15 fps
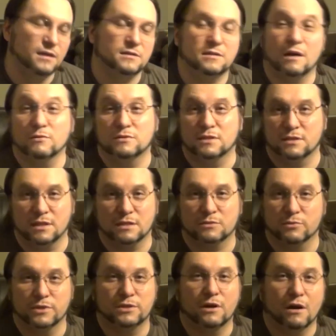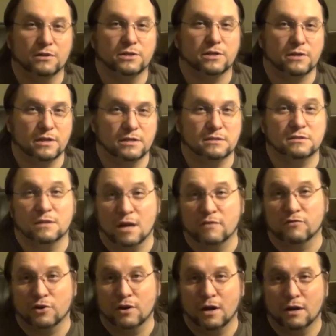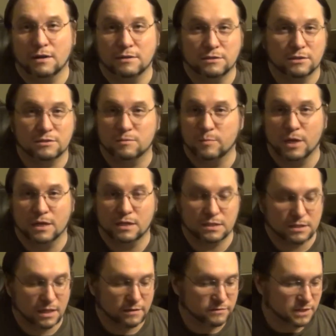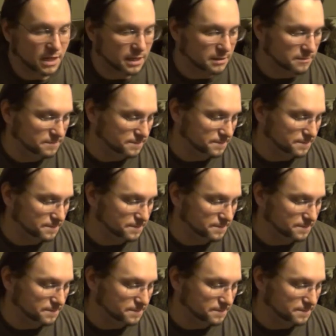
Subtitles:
So I would suggest recharging these every night, just to be on the safe side.